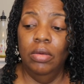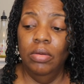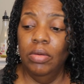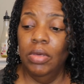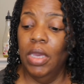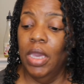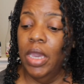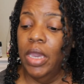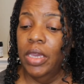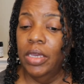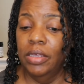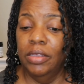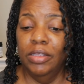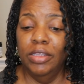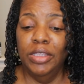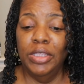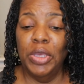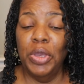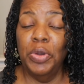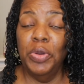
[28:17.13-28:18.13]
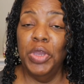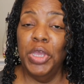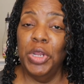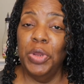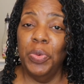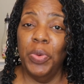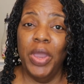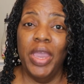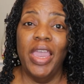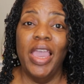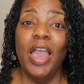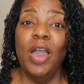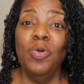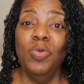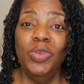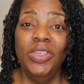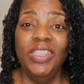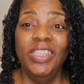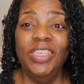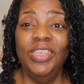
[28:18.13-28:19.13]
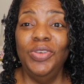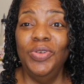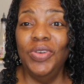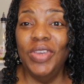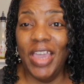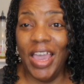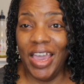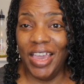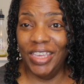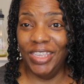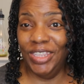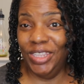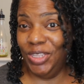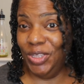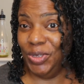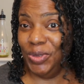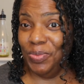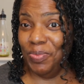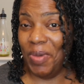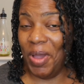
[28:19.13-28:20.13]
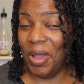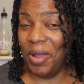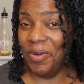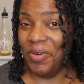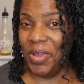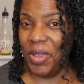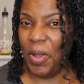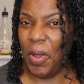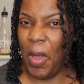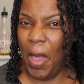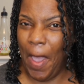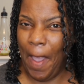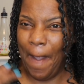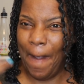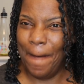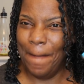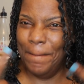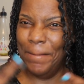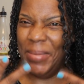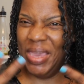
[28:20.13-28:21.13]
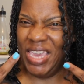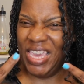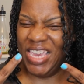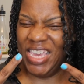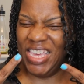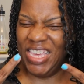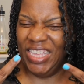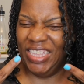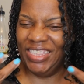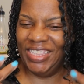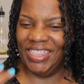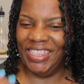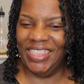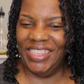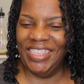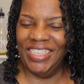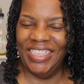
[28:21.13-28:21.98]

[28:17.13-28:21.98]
Okay. So anyway, I will see you guys tomorrow. Peace.